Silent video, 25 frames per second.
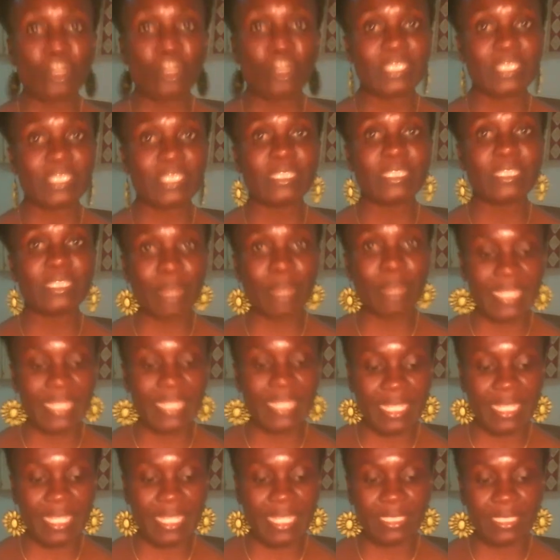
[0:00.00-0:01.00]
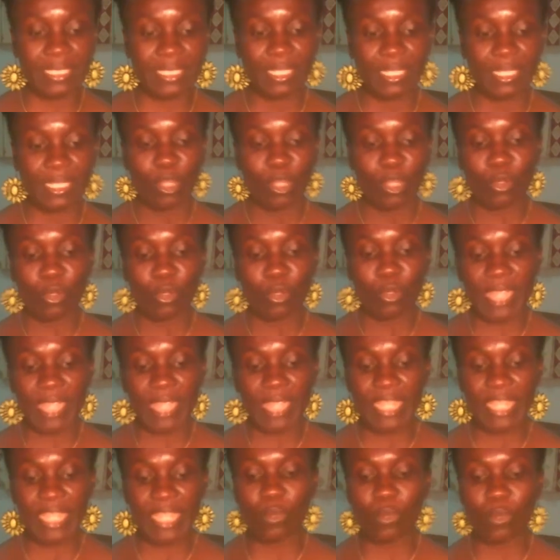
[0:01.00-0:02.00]
dependent on
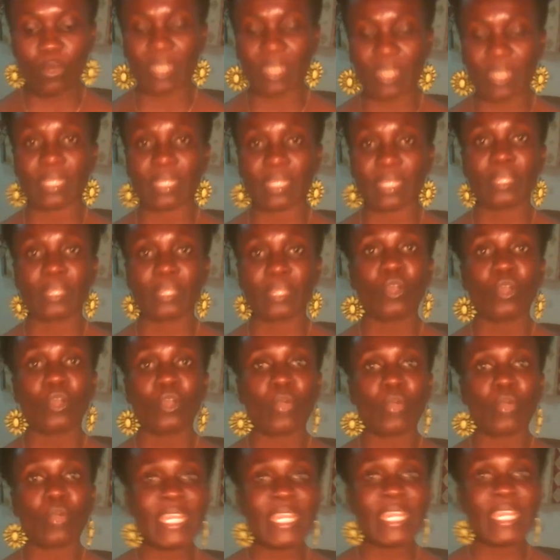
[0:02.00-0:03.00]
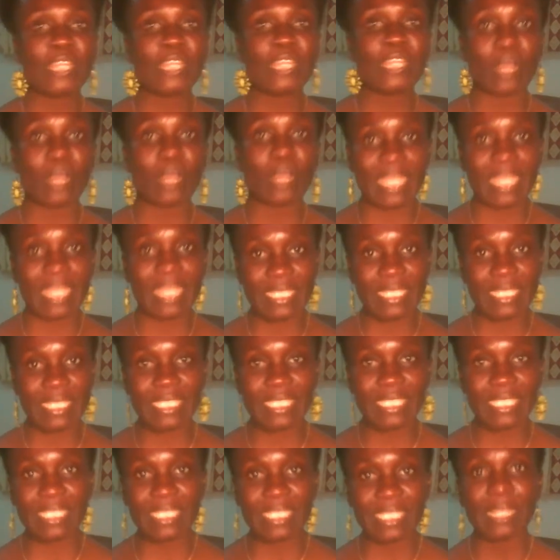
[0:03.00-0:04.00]
anyone or any
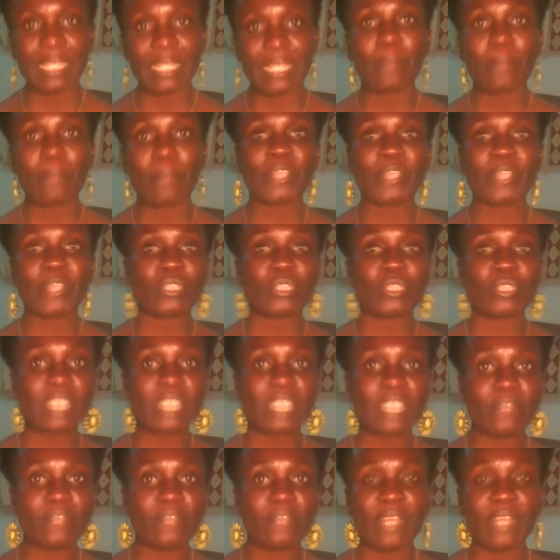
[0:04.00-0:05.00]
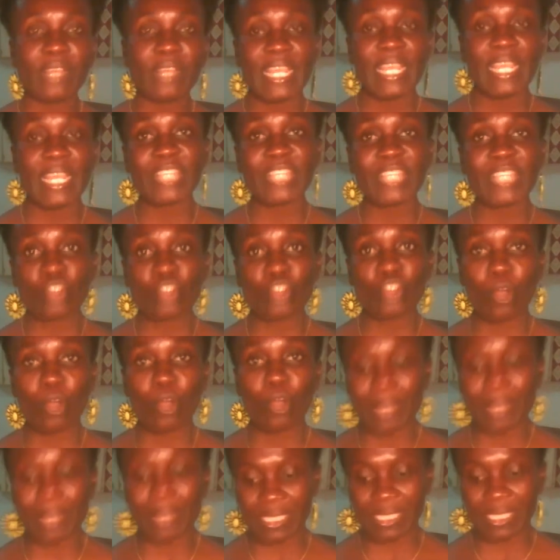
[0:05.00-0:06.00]
organization but yourself and your
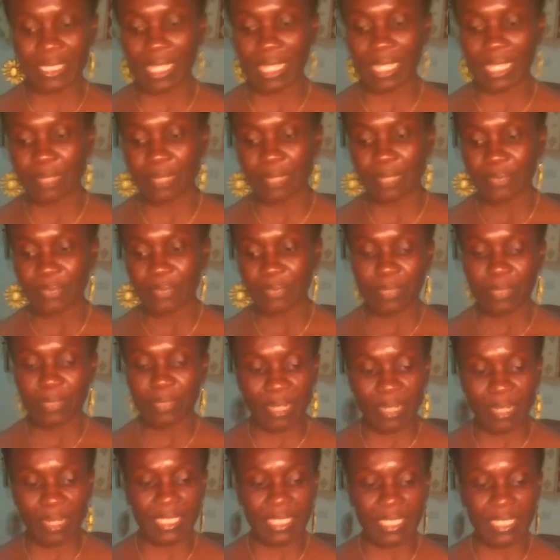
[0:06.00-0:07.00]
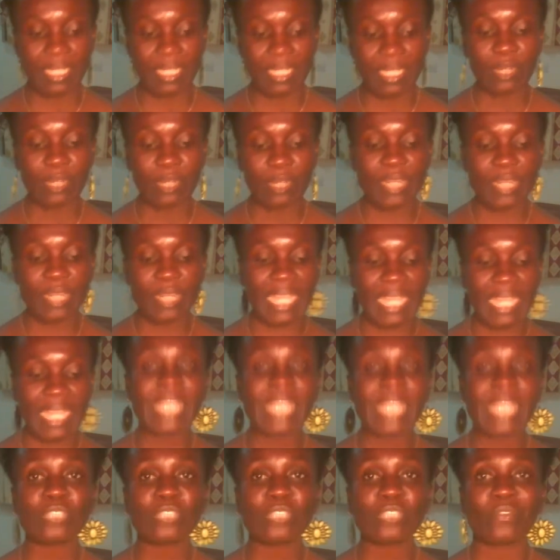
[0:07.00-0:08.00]
personal brand, regardless
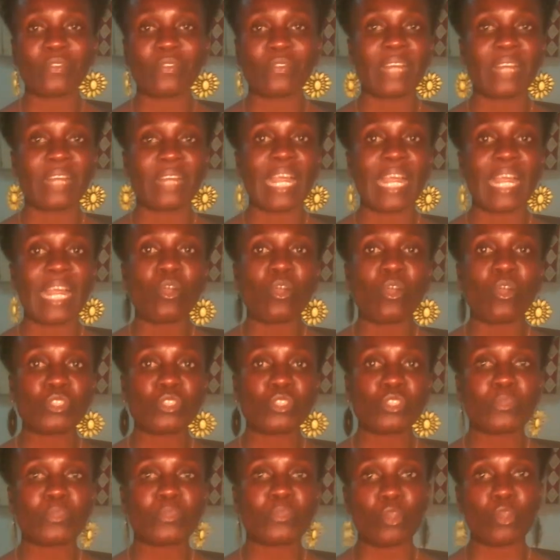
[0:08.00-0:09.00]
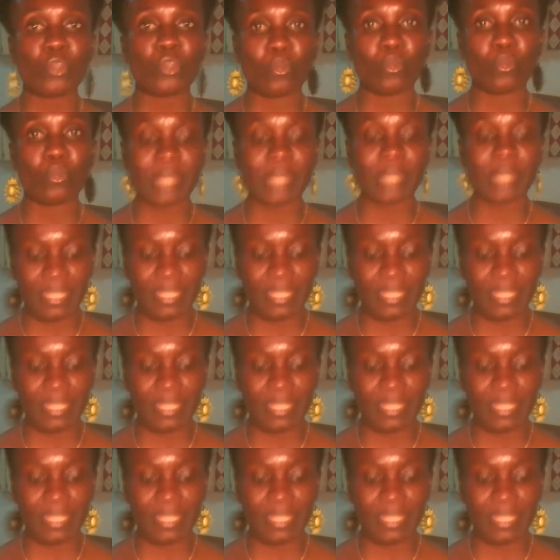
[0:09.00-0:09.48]
of how awesome your company